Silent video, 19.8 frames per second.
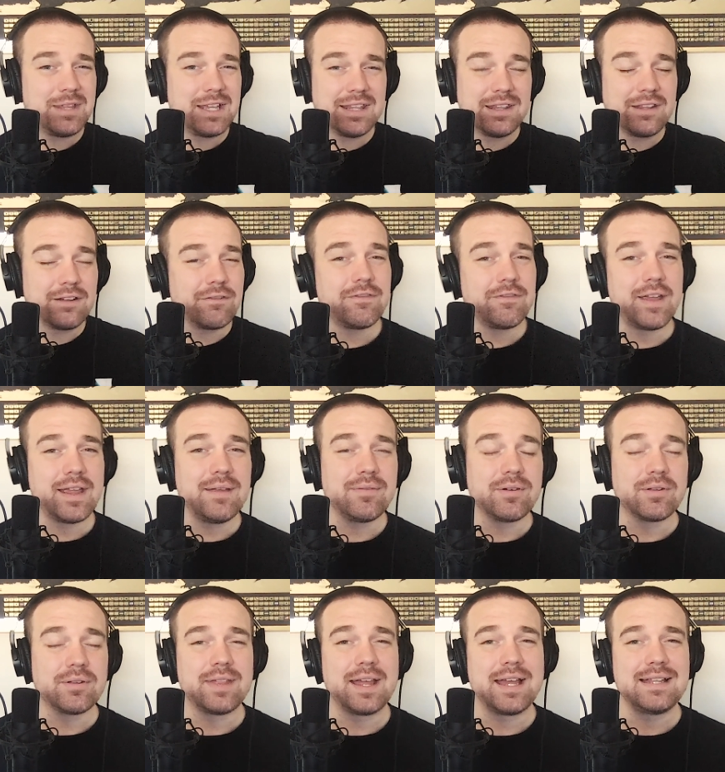in their
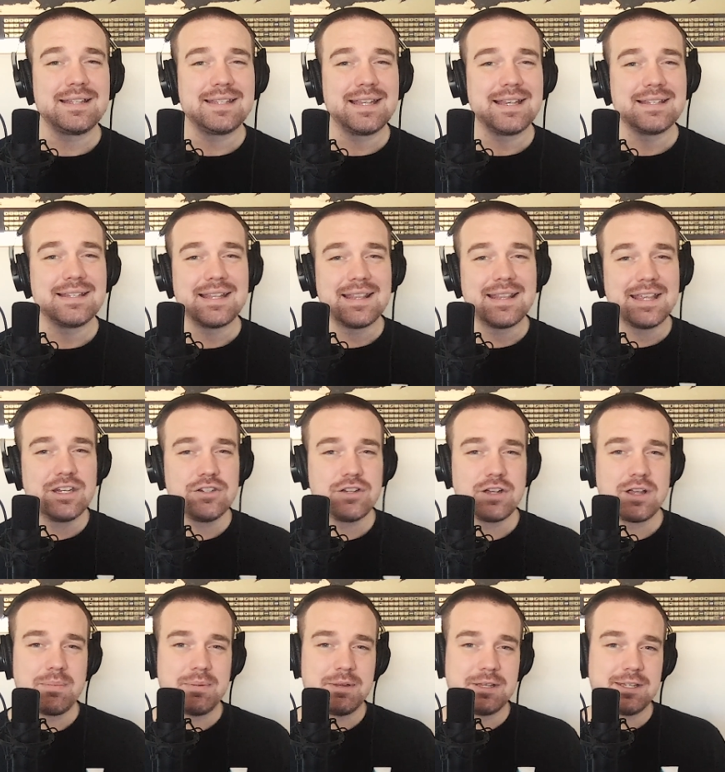favor. That says that they
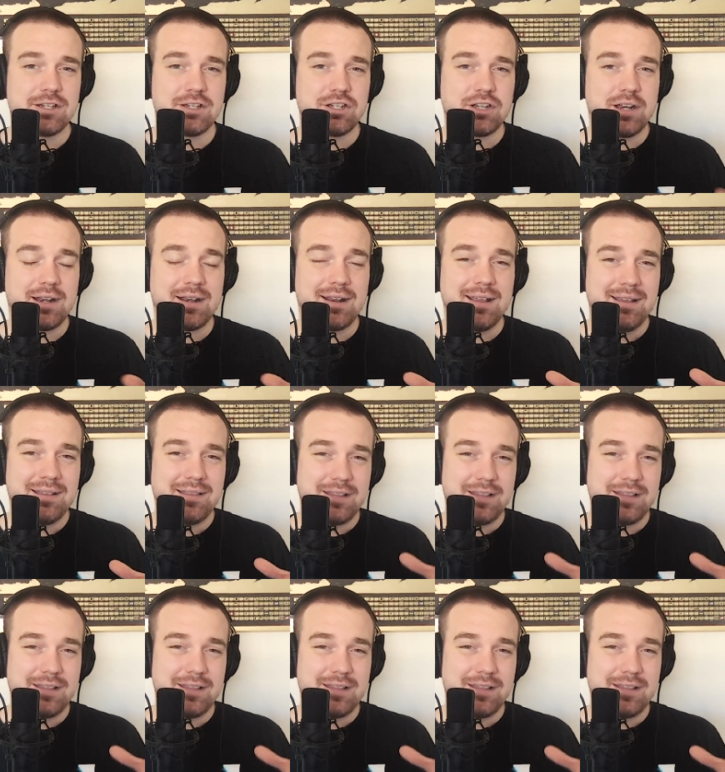took a position